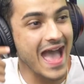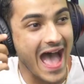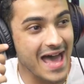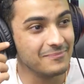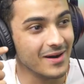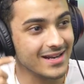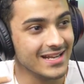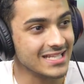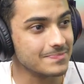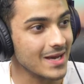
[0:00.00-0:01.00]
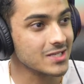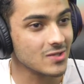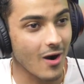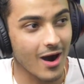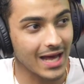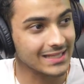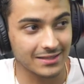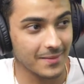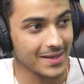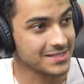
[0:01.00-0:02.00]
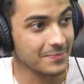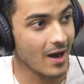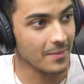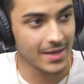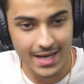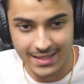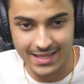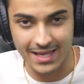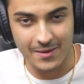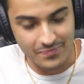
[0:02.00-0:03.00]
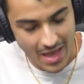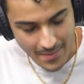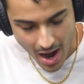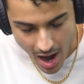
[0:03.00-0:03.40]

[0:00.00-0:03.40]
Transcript: headbutted his pecs so hard I thought they're about to pop. Like, I'm